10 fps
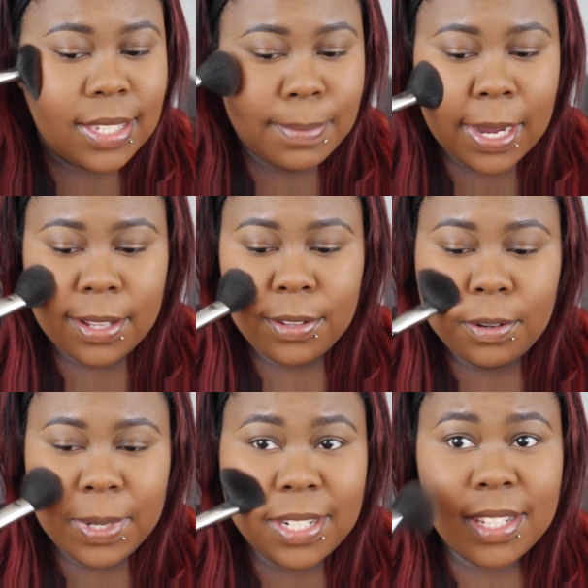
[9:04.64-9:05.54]
to smile a
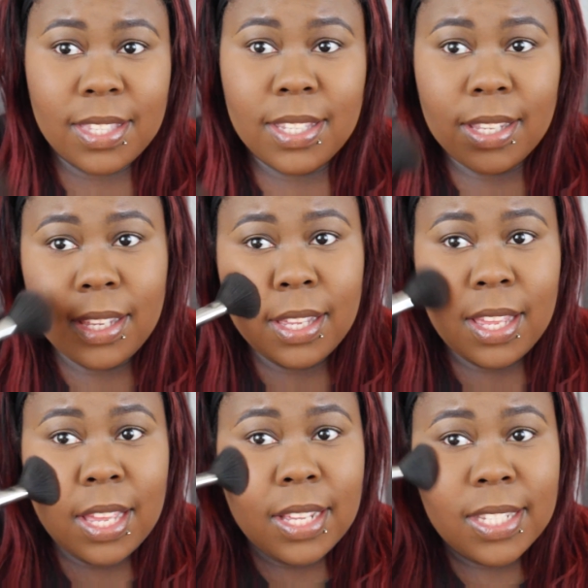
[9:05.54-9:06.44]
little bit just to
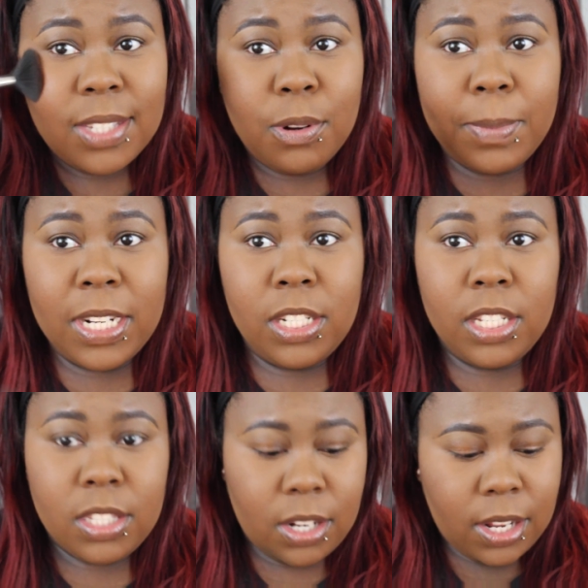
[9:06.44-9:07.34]
see where my
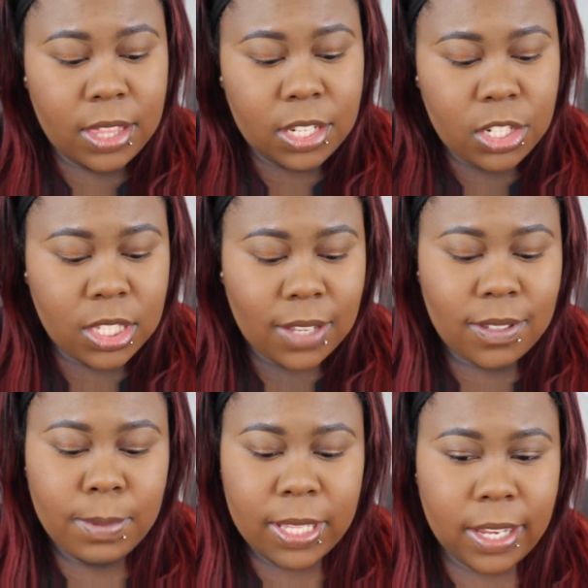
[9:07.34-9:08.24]
cheeks are. And this just
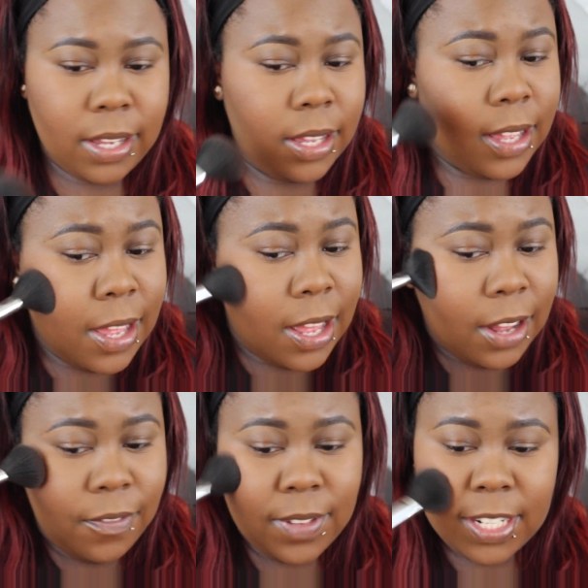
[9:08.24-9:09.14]
gives me like
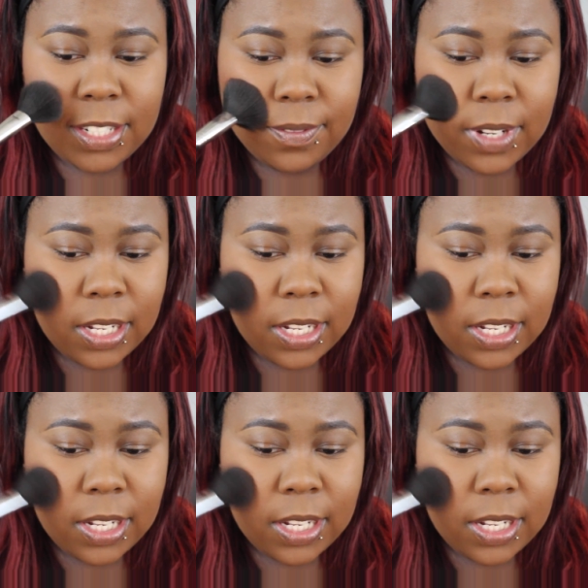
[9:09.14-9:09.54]
a flush of